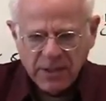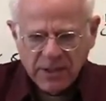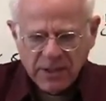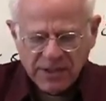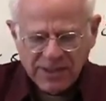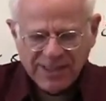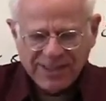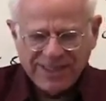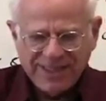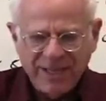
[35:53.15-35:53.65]

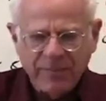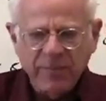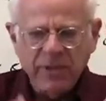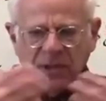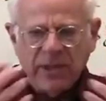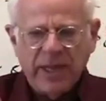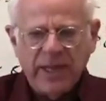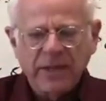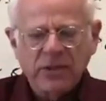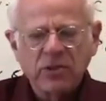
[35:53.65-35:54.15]

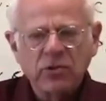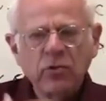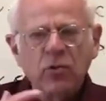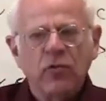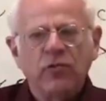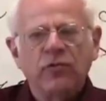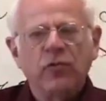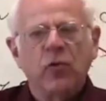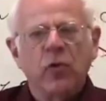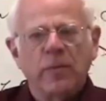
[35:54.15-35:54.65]
stimulates new
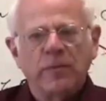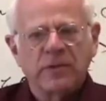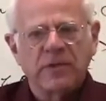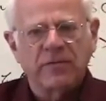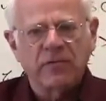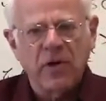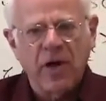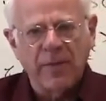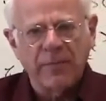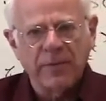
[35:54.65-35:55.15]
forms
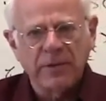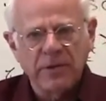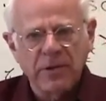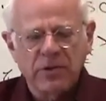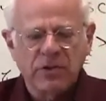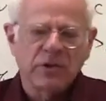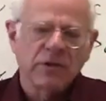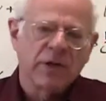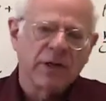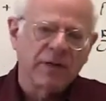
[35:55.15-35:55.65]
of competition.